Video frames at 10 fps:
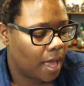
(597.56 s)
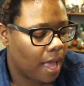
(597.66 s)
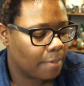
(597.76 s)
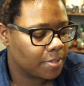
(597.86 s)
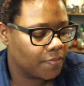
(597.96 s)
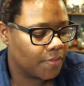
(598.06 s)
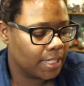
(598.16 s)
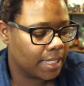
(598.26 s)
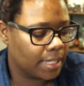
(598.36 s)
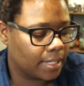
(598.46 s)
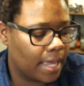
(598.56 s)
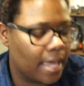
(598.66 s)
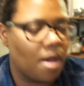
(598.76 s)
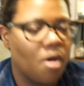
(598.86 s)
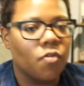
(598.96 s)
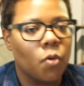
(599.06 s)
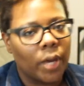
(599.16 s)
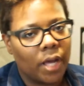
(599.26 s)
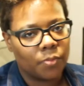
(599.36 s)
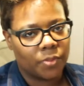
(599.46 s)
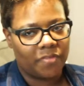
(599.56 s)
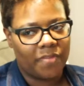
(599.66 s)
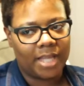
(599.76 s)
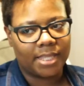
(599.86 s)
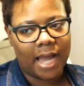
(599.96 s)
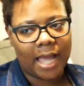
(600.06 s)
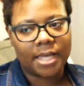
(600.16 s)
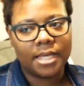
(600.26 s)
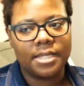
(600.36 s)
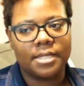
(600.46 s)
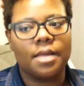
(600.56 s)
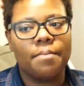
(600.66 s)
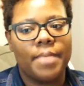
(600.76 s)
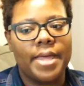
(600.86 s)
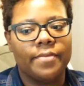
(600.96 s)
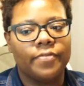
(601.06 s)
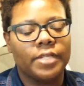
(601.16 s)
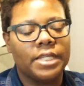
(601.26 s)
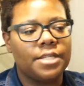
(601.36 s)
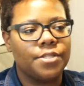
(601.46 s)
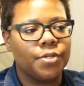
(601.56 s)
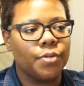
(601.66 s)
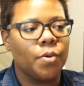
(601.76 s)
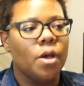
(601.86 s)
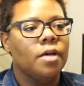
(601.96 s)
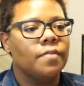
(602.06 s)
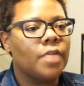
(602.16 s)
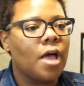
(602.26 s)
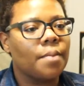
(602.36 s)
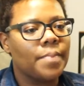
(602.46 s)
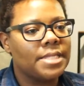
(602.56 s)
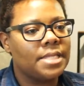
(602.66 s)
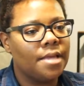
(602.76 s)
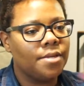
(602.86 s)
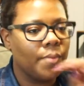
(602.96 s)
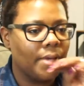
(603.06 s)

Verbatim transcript: I was feeling like overwhelmed with the fact that I couldn't commit fully to Vlogmas and doing